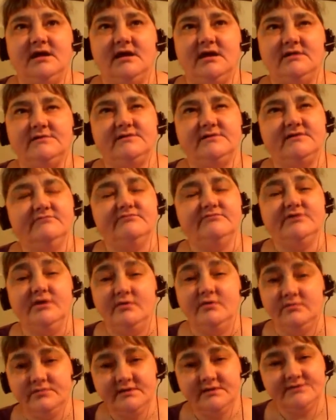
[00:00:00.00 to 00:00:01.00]
I should have
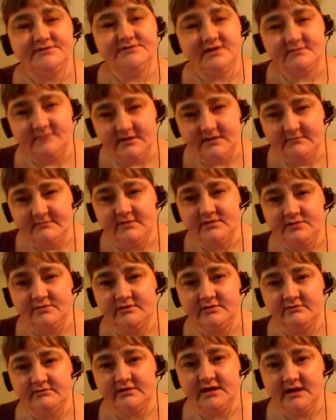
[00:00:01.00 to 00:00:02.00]
known that's how my mother
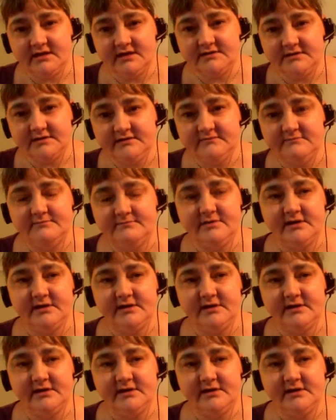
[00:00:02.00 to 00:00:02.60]
would have reacted,